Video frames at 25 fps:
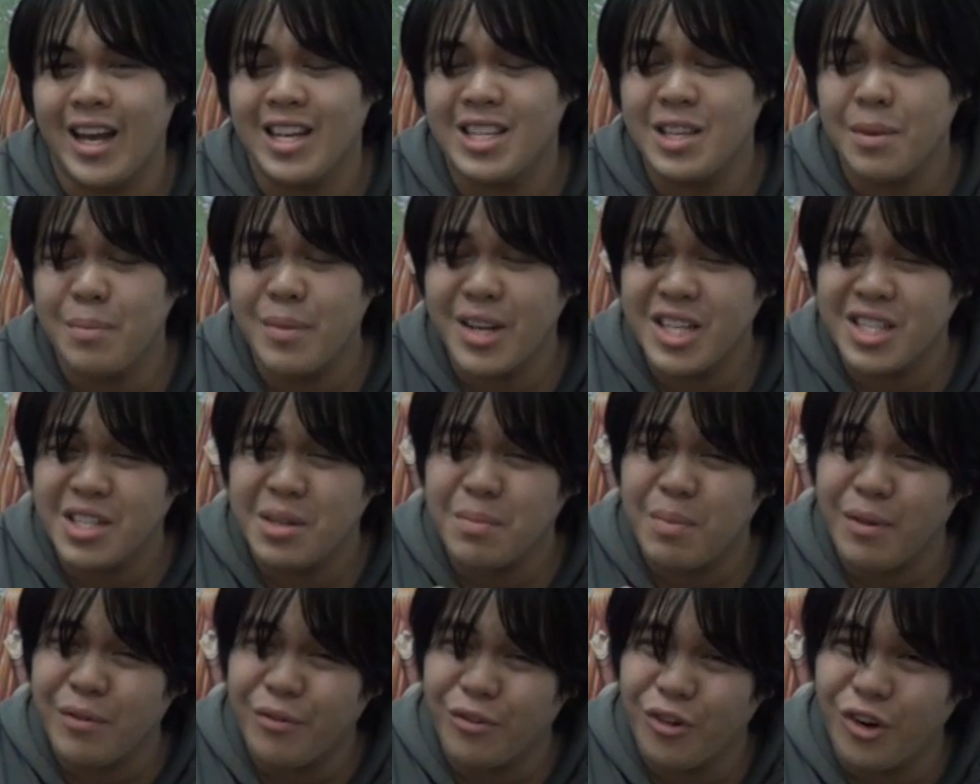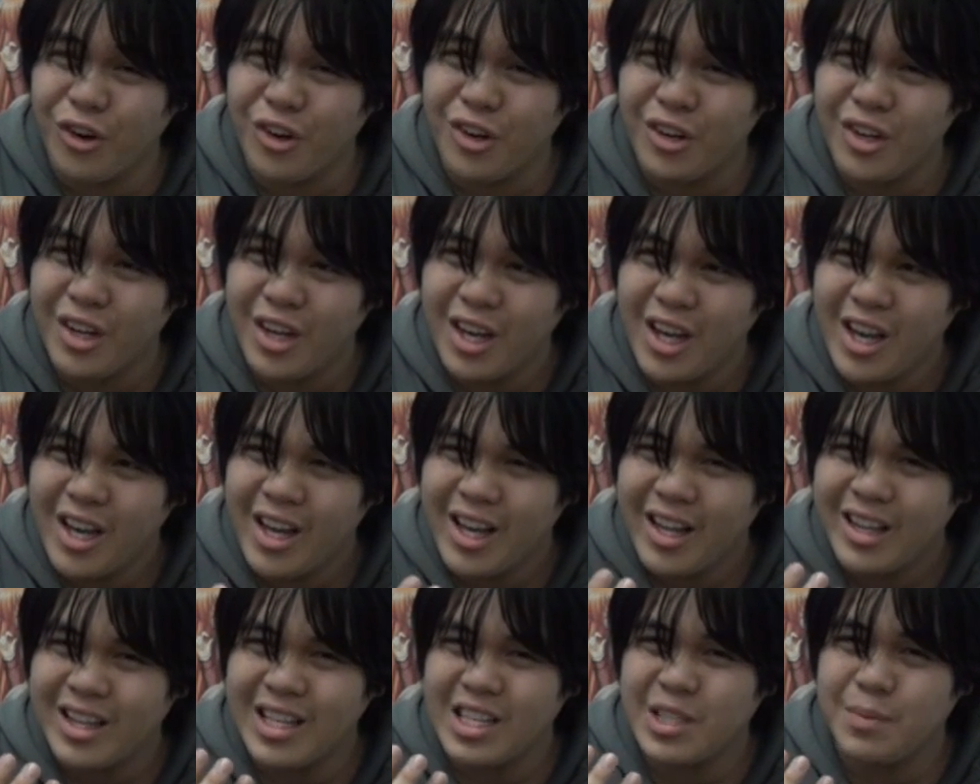As I mentioned before,
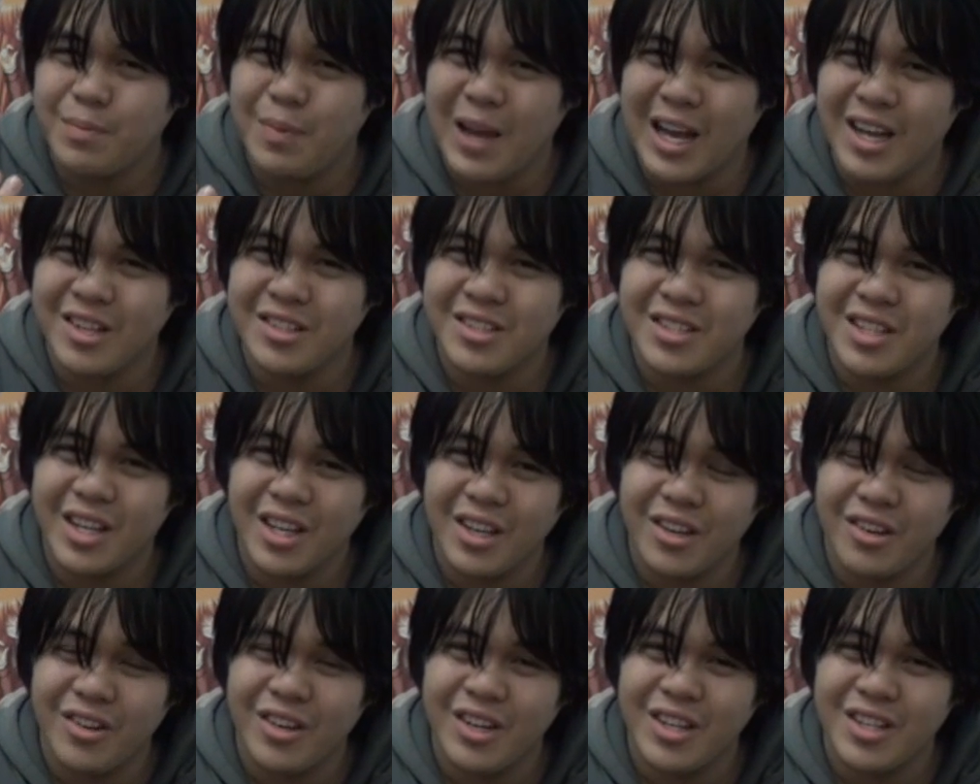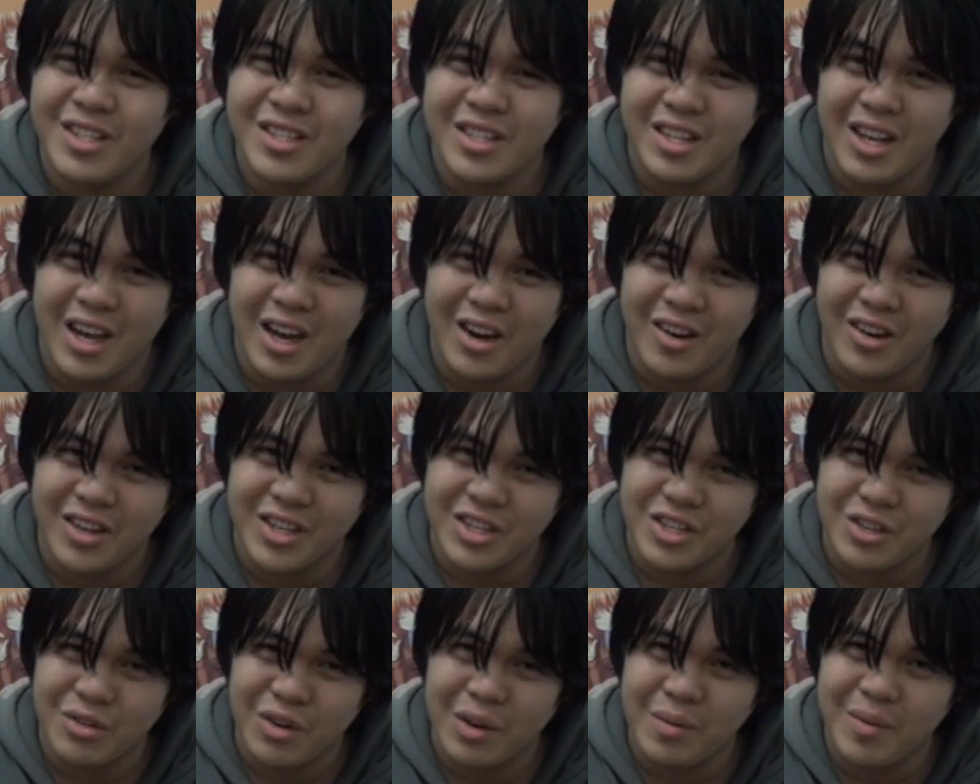these bouncing units are
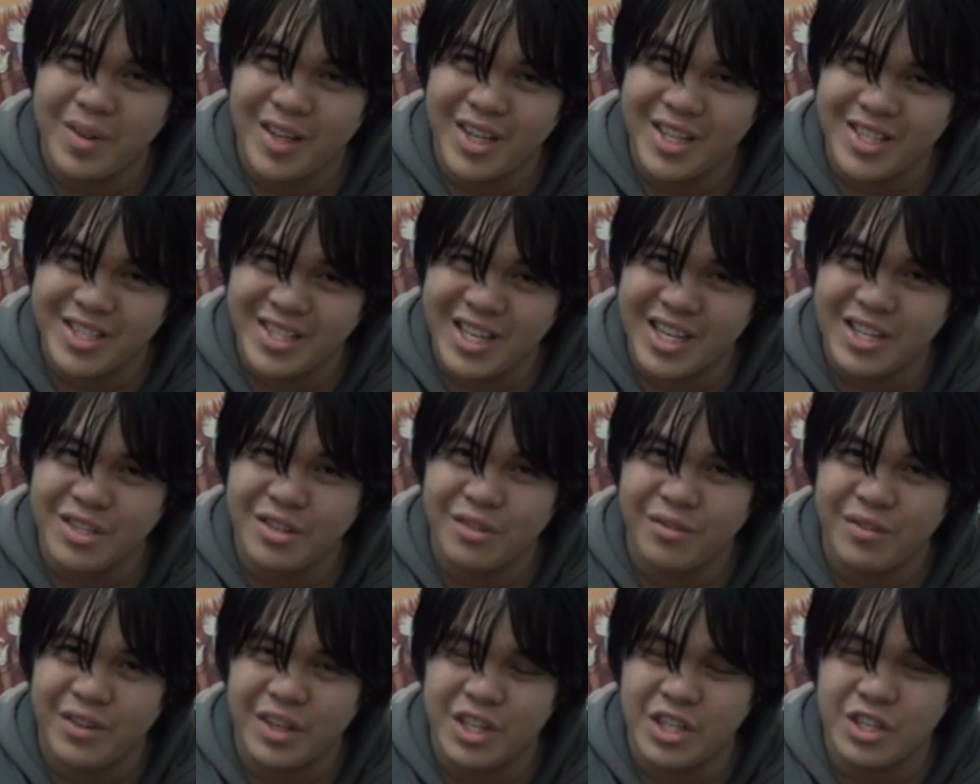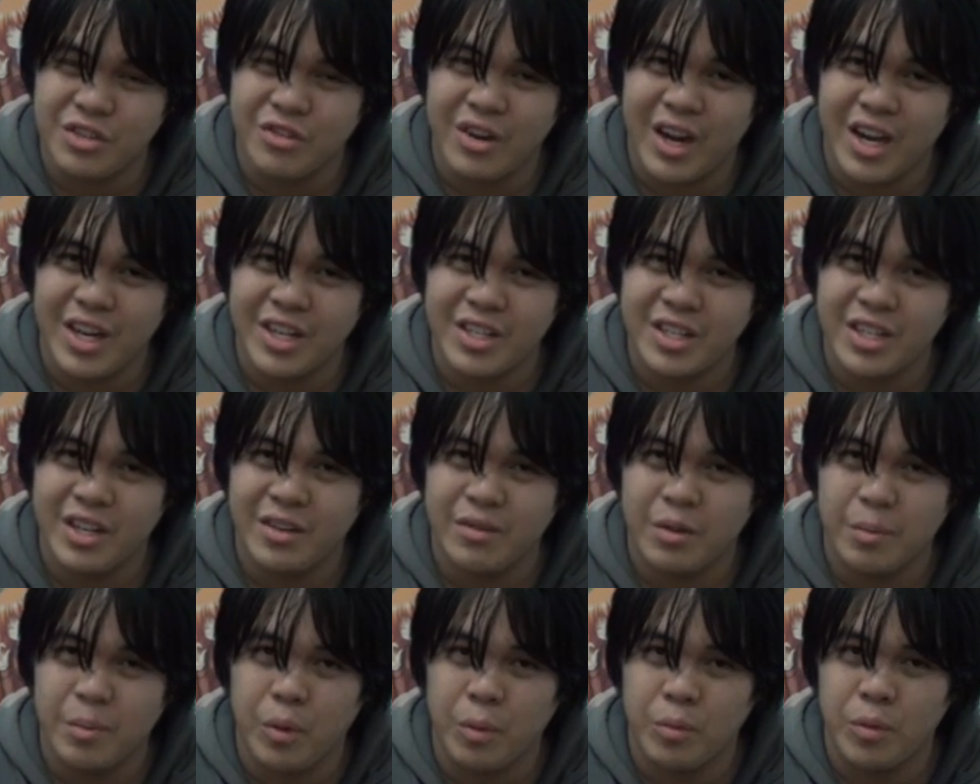extremely essential for the strategy
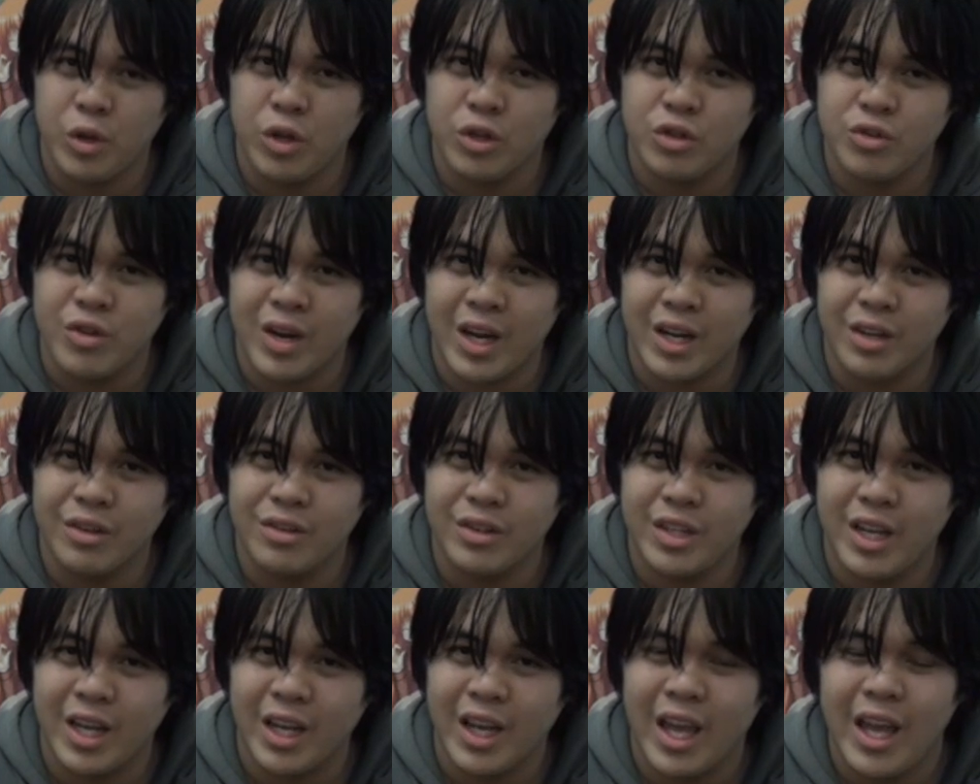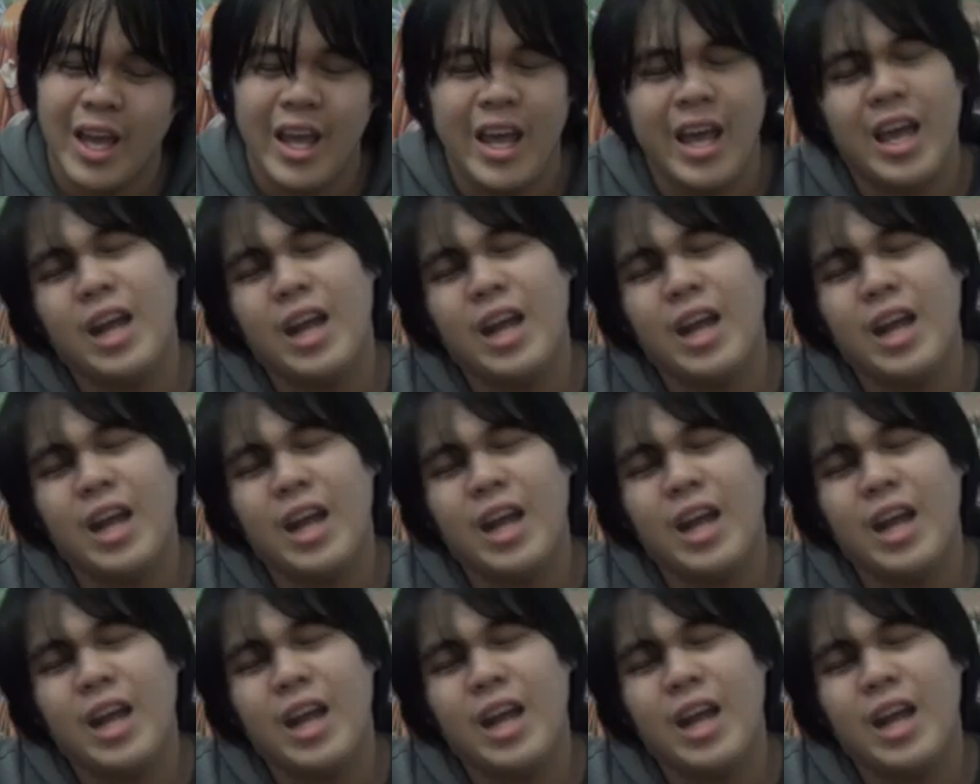of the Bermuda Triangle deck.